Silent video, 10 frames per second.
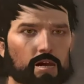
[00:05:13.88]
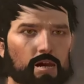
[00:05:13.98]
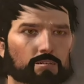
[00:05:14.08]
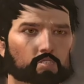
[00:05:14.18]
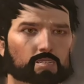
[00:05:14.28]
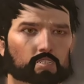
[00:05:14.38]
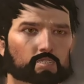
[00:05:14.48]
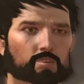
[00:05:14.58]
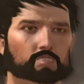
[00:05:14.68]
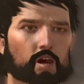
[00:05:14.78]
I've always
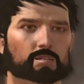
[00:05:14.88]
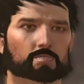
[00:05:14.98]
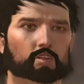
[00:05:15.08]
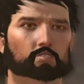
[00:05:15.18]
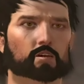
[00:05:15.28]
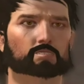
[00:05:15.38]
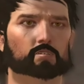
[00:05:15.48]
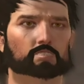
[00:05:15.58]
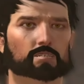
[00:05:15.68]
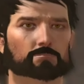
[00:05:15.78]
heard that joining the
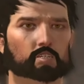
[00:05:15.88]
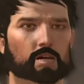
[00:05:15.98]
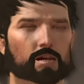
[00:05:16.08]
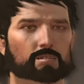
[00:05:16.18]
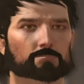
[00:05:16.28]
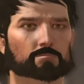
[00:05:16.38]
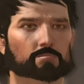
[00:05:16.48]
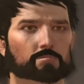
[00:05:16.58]
Wardens is for life.